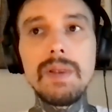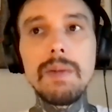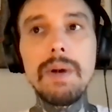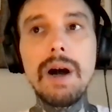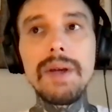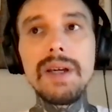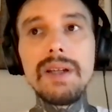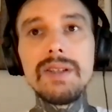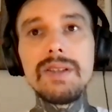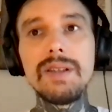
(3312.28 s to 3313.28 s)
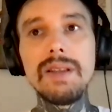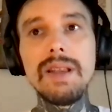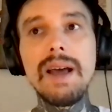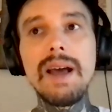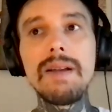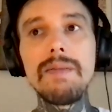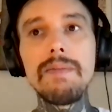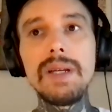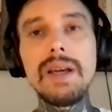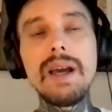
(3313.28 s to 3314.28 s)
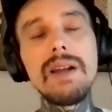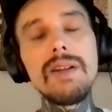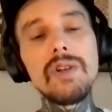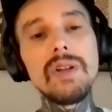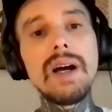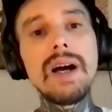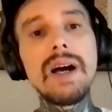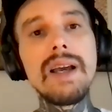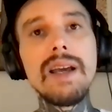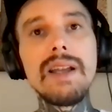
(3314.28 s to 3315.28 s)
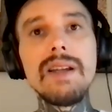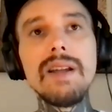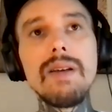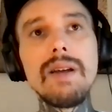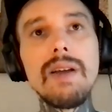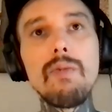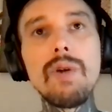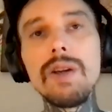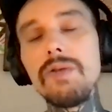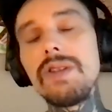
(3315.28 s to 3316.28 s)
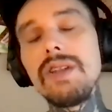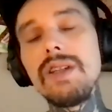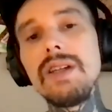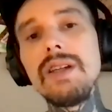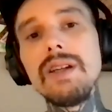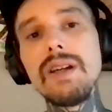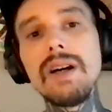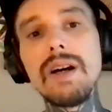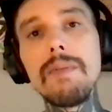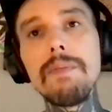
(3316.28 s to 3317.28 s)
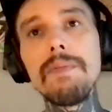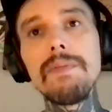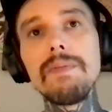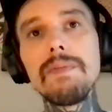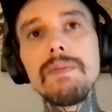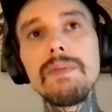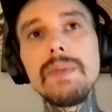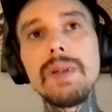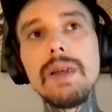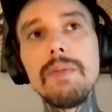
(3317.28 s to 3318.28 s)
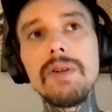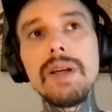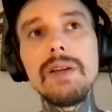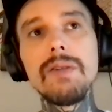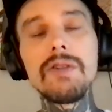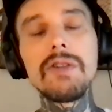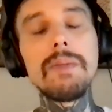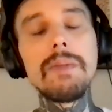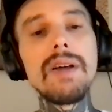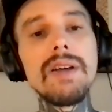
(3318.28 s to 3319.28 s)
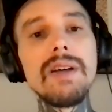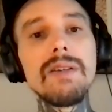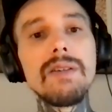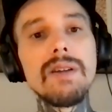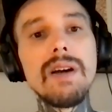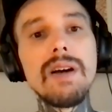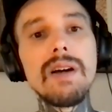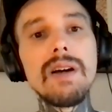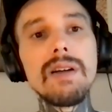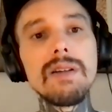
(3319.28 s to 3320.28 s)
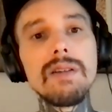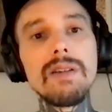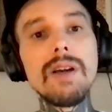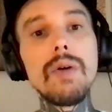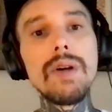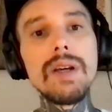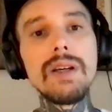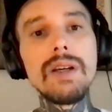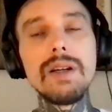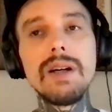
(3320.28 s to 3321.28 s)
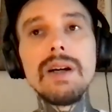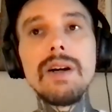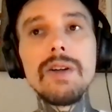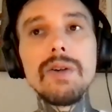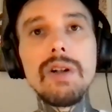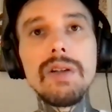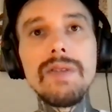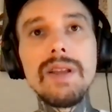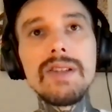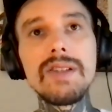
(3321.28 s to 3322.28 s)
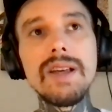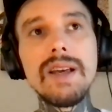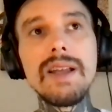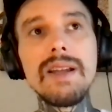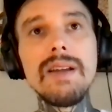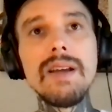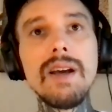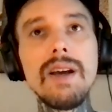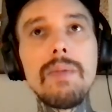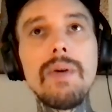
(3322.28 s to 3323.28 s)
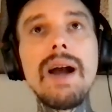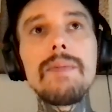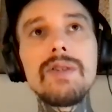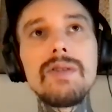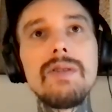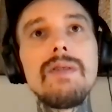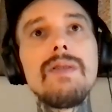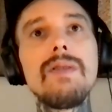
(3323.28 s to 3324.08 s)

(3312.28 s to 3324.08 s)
the bombings that began in July and and where you see, um, in particular, Somalia? Uh, going uh, under all of this and perhaps